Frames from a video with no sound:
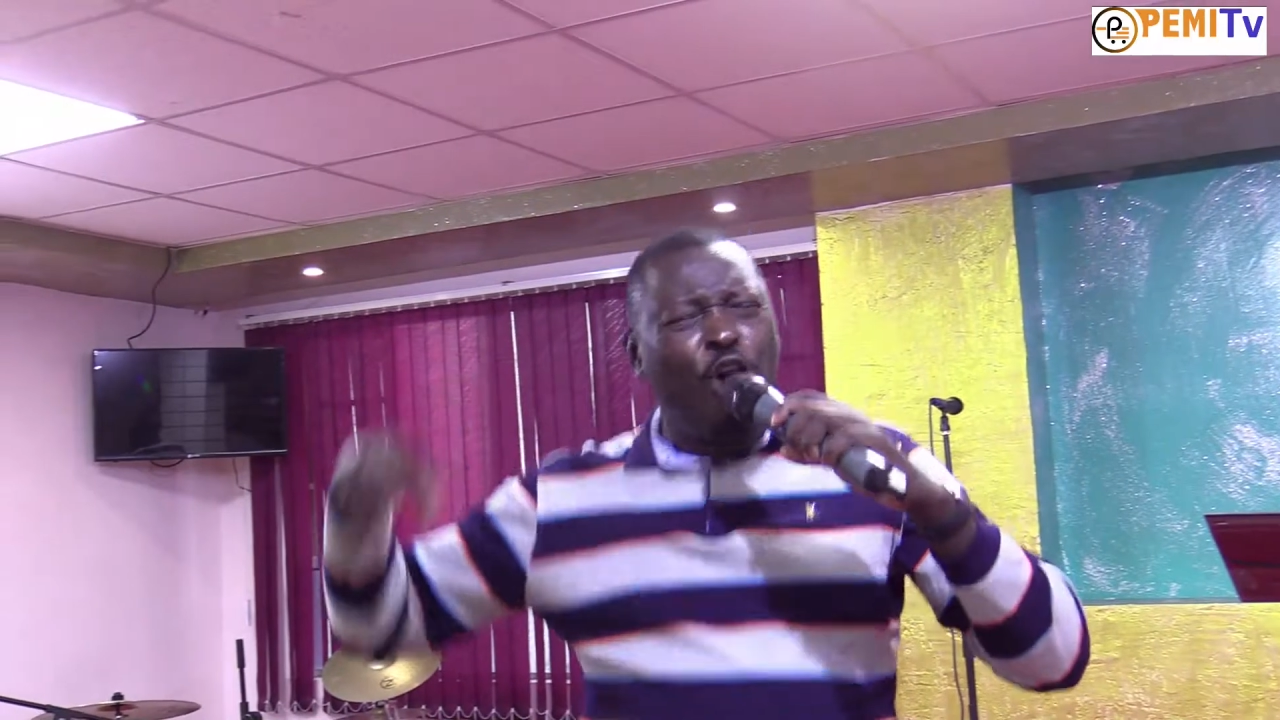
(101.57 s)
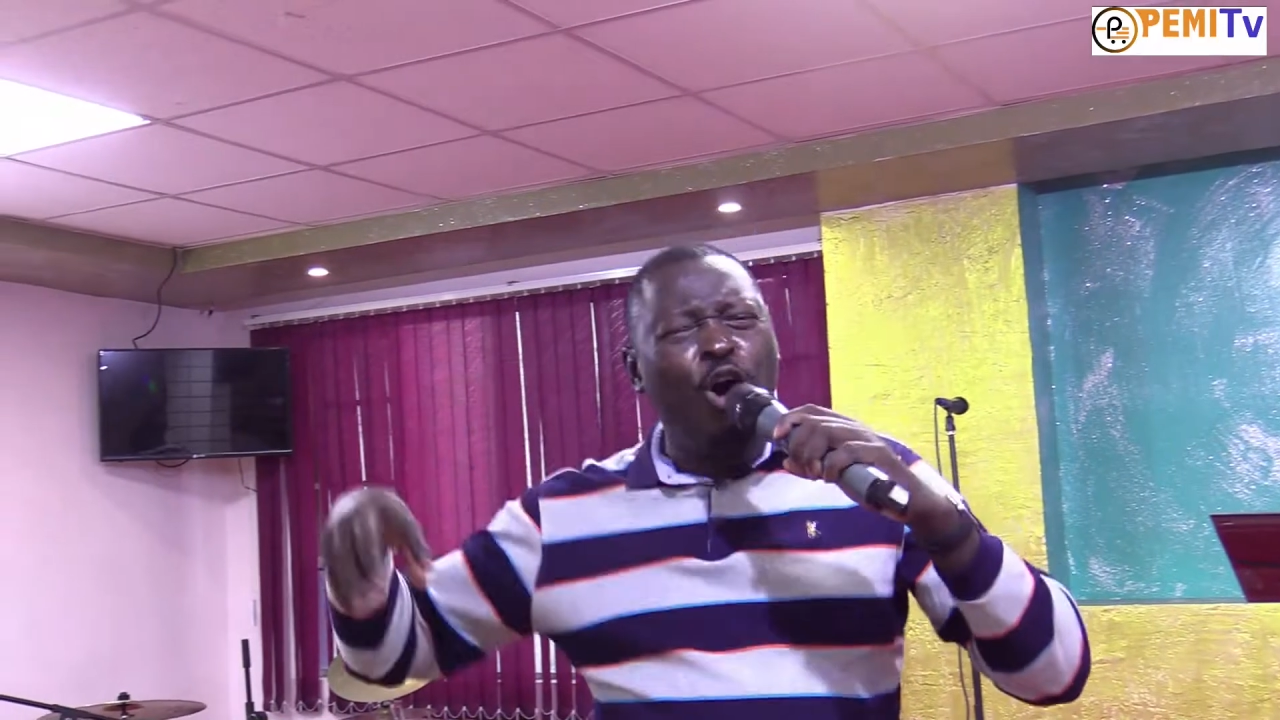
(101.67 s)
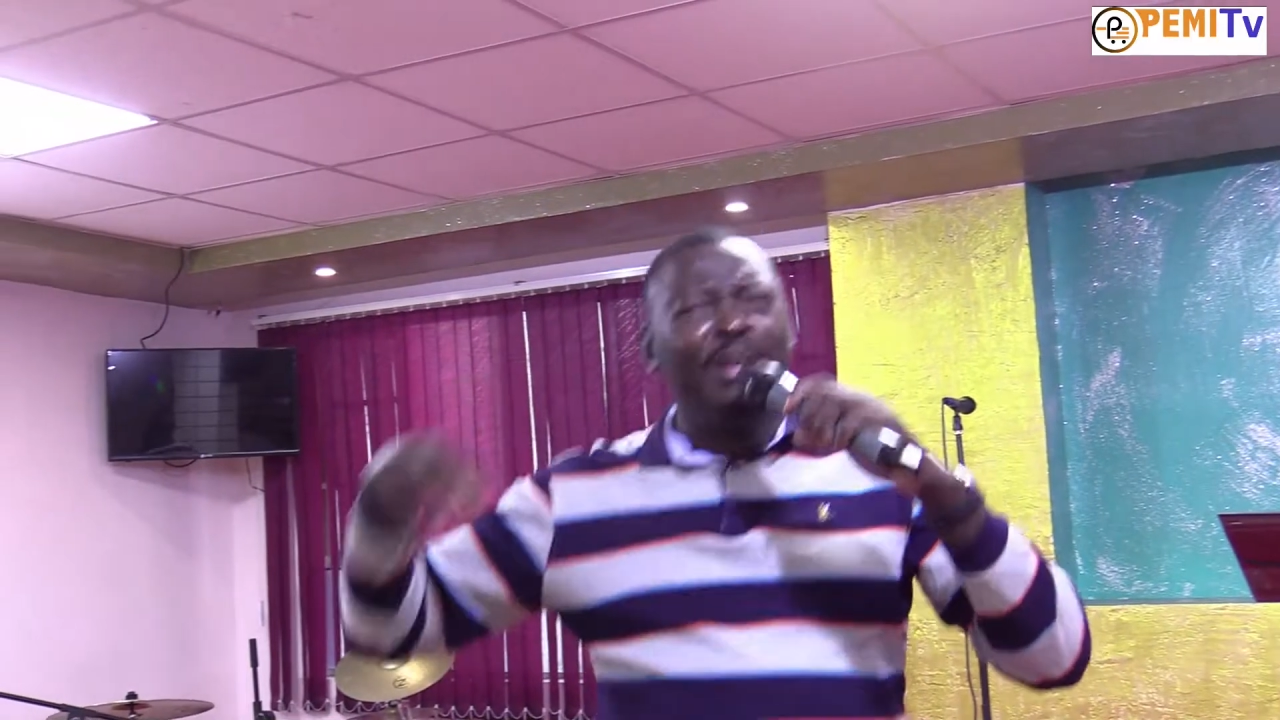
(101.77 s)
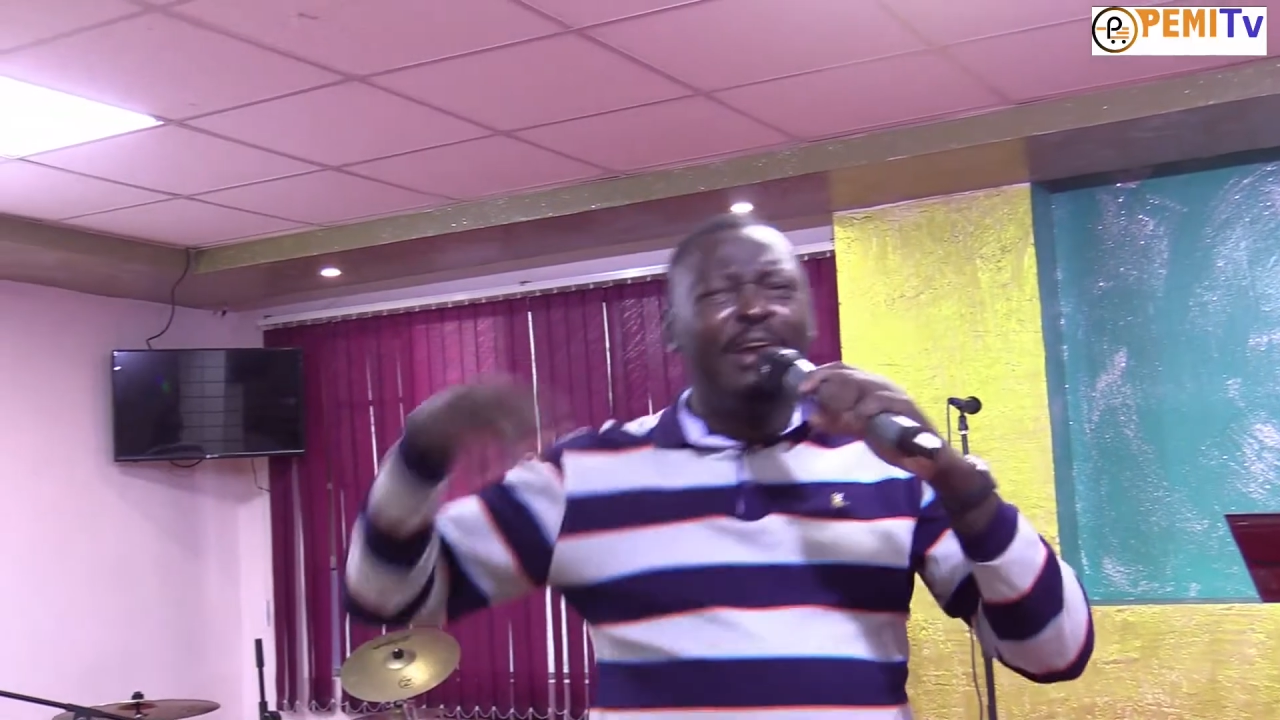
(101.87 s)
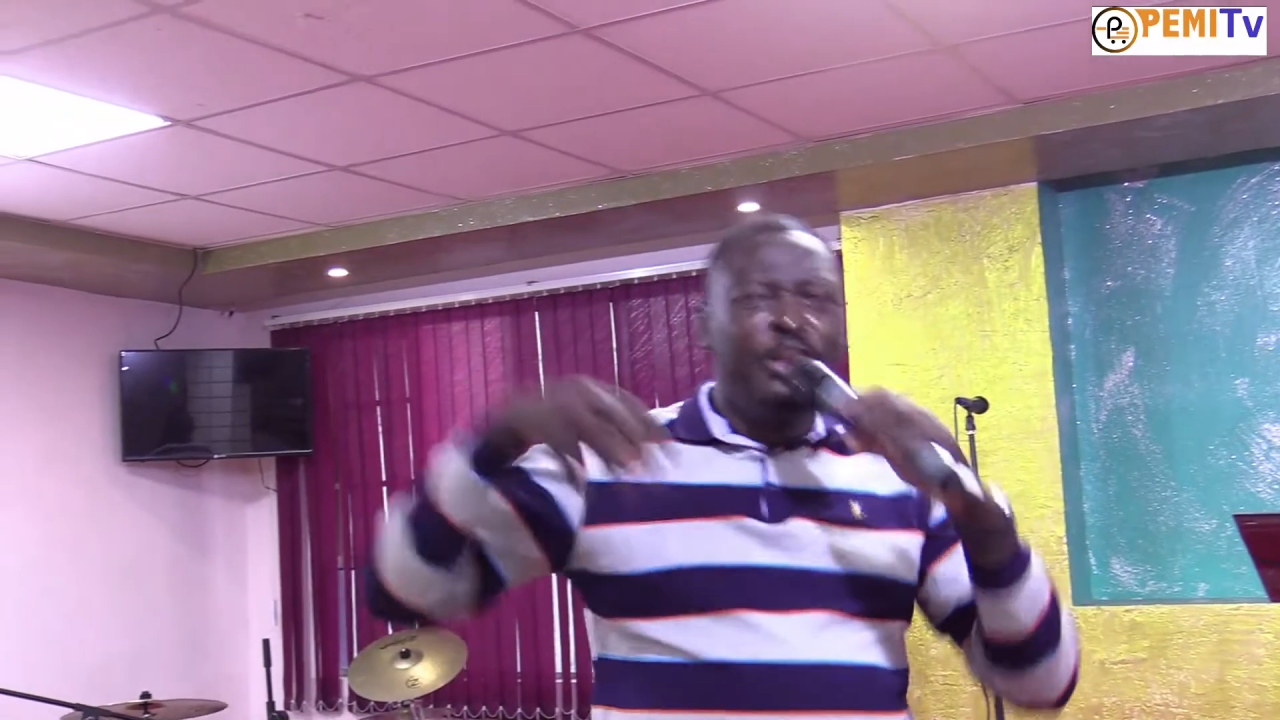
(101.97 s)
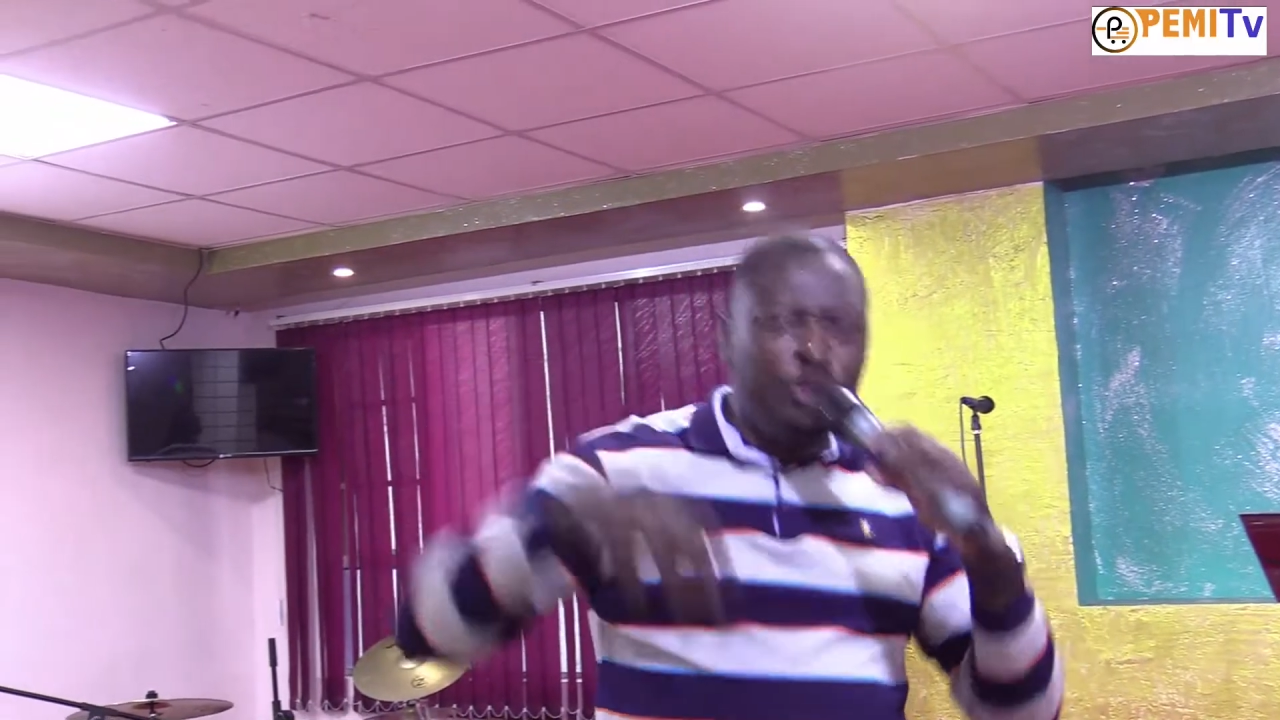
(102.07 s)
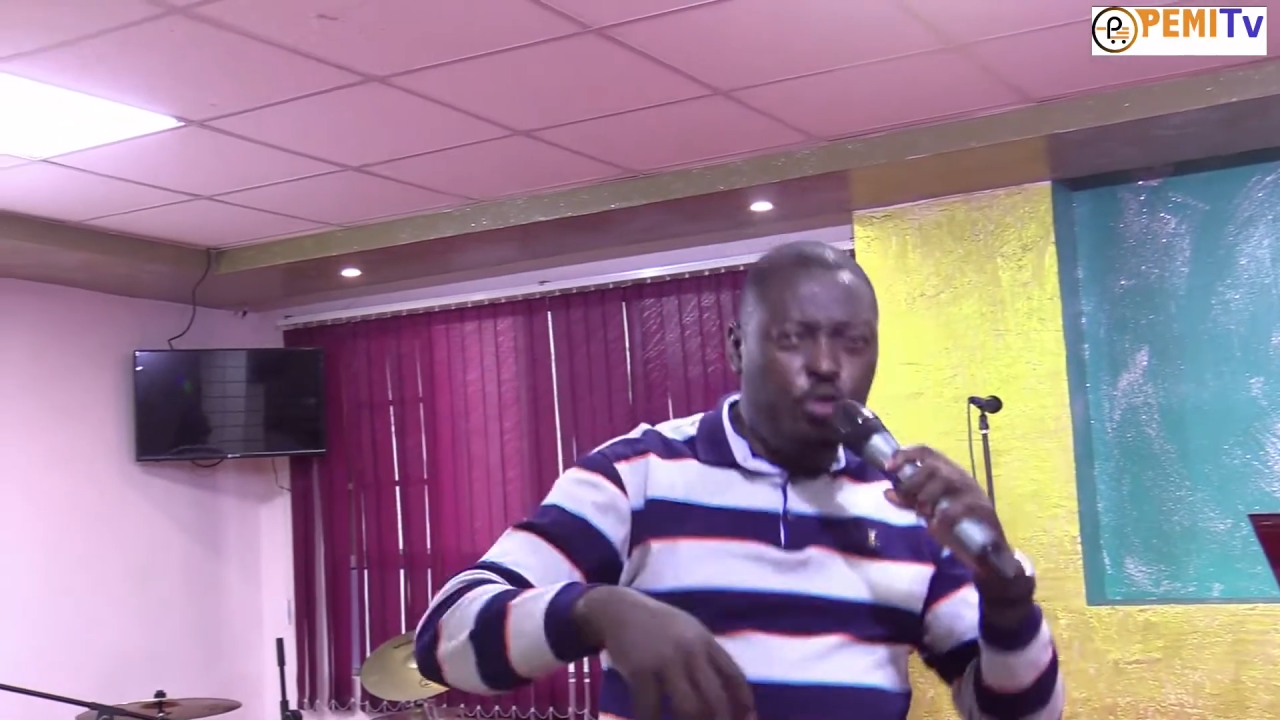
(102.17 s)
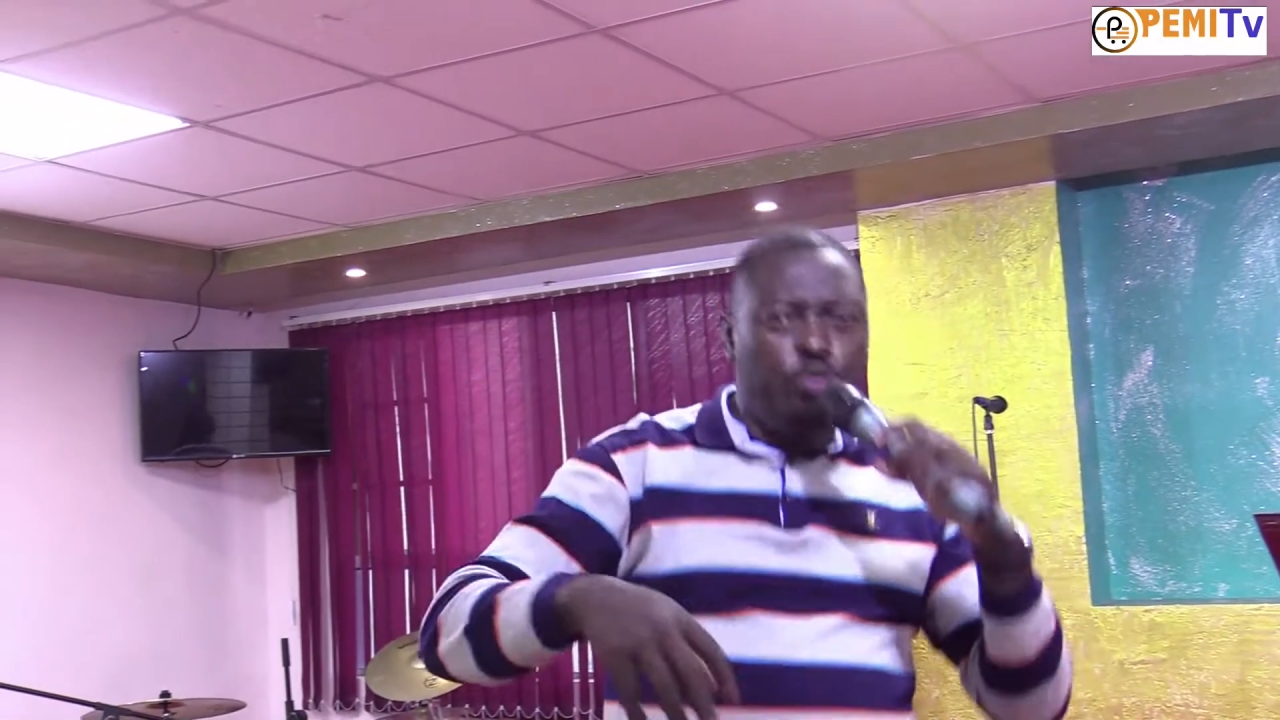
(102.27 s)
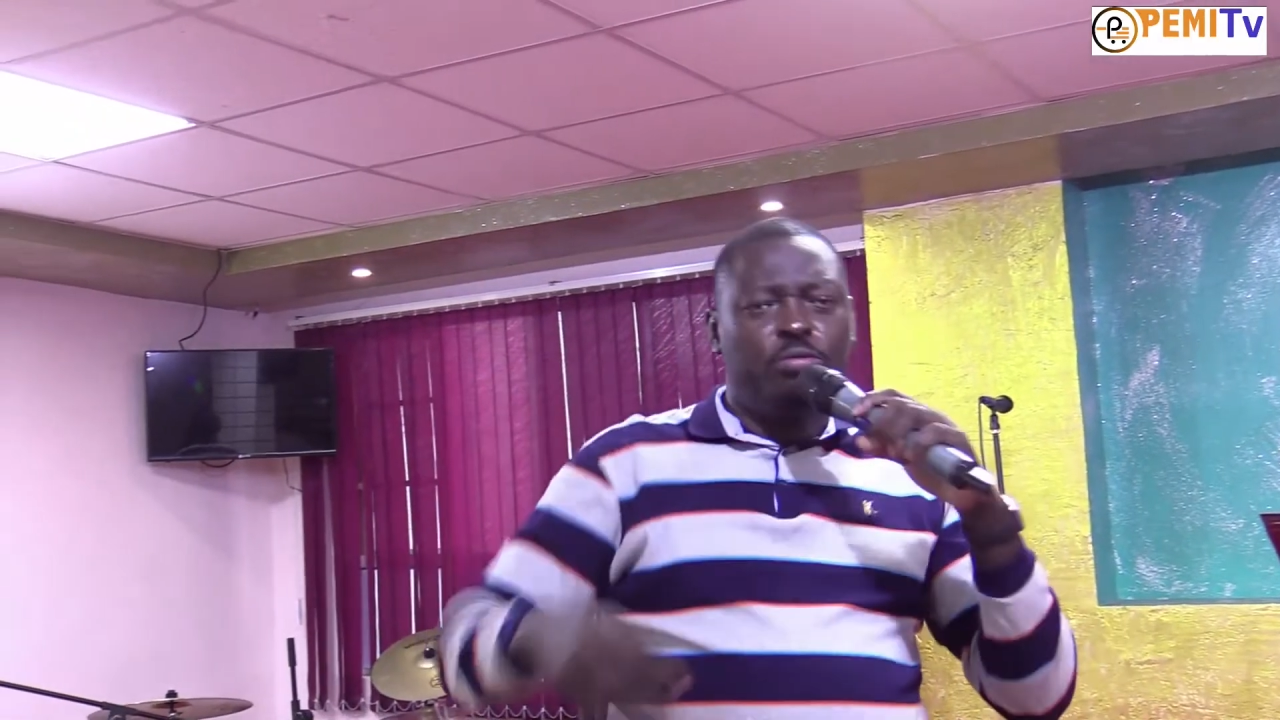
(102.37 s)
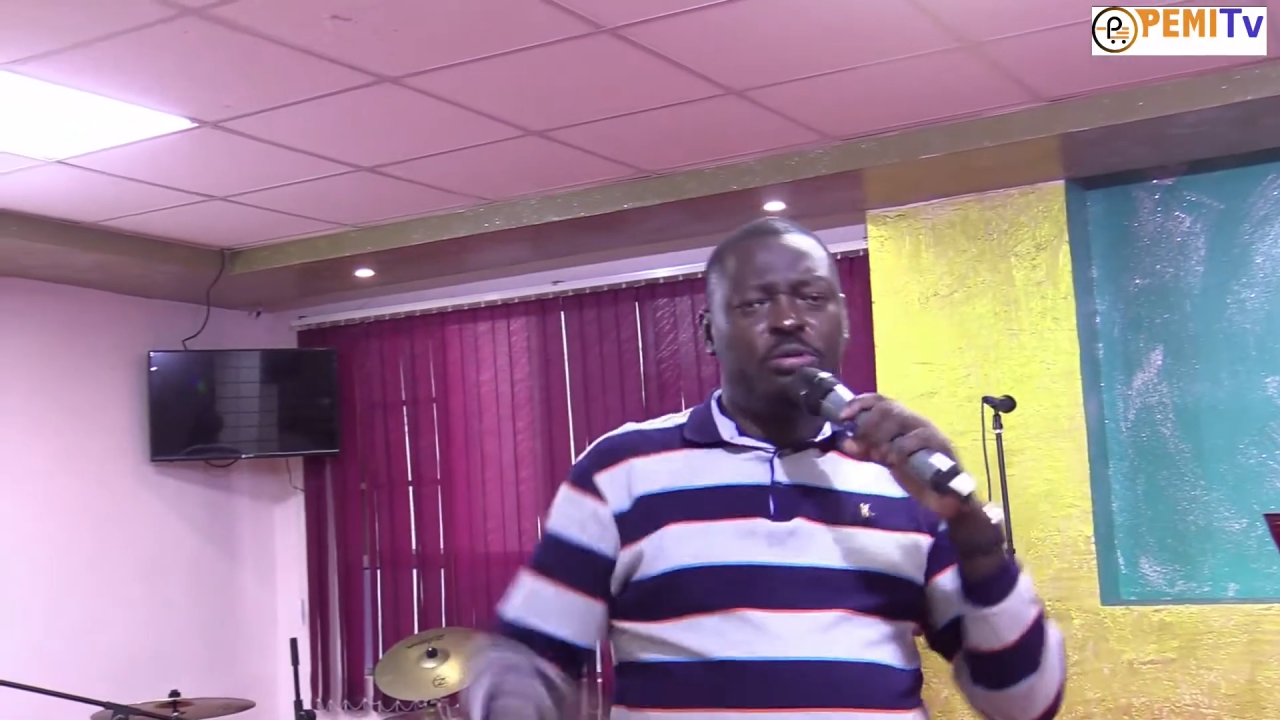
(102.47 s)
God in
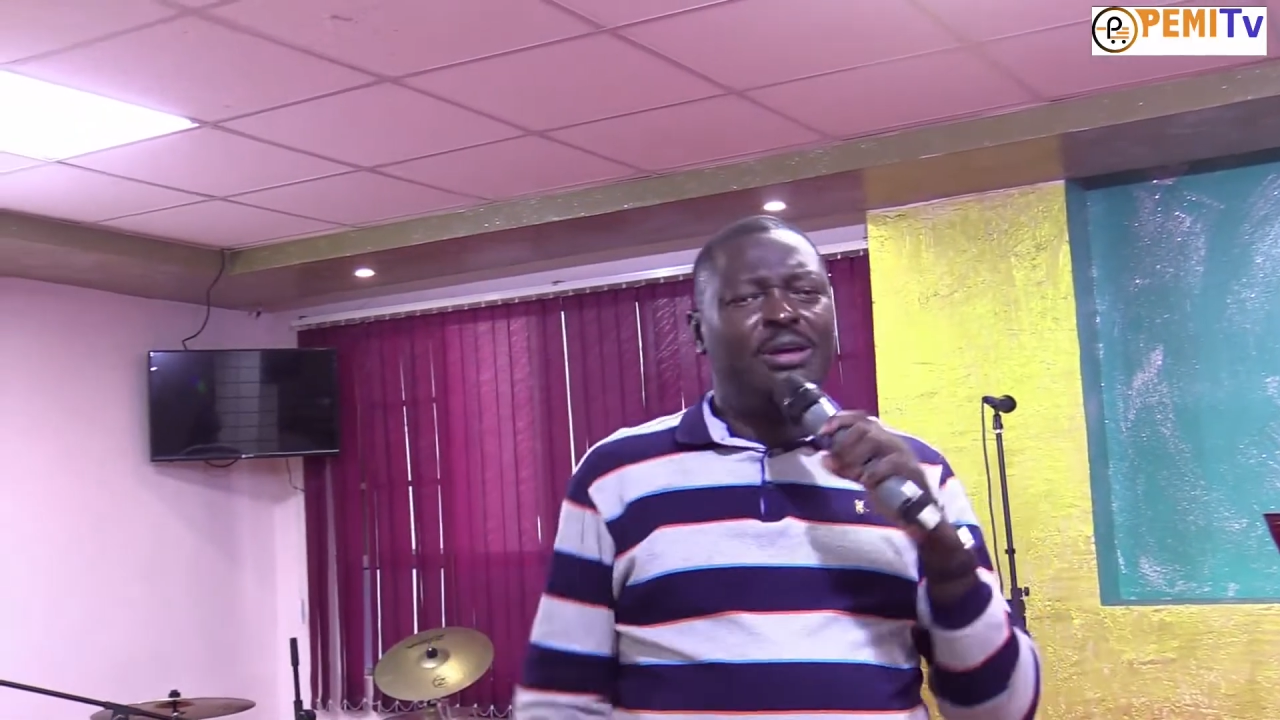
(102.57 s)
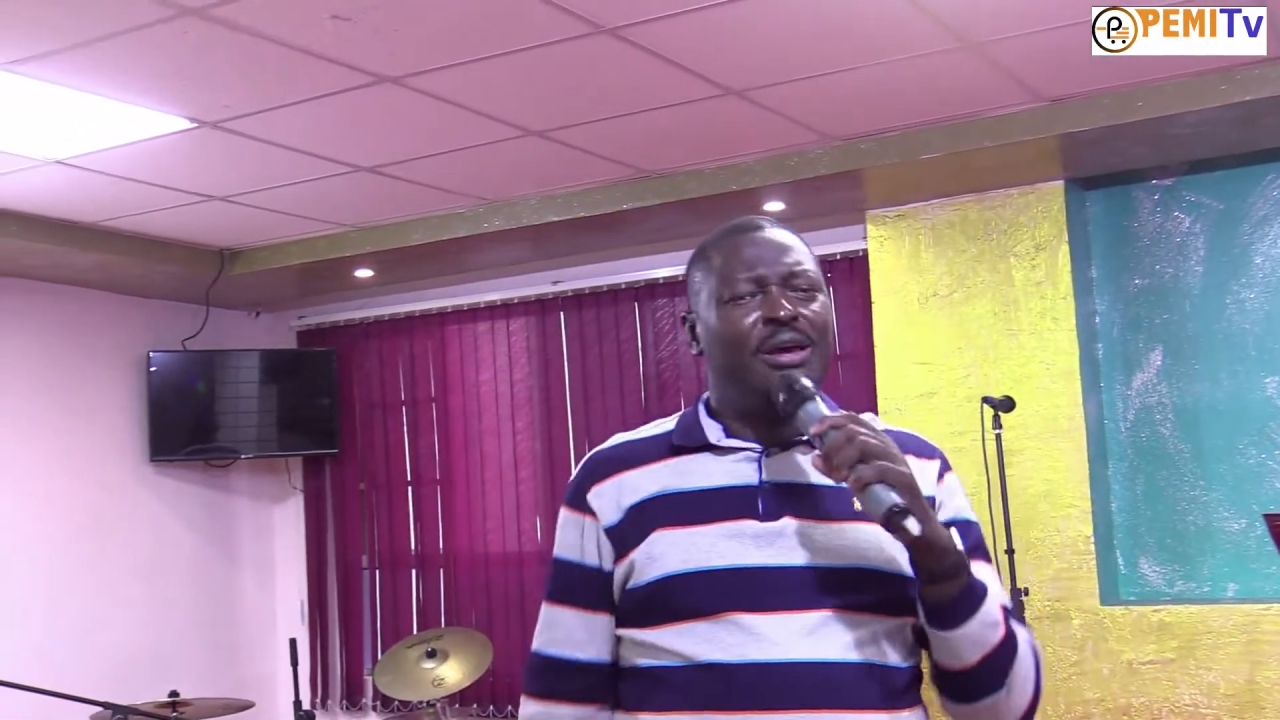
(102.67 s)
you,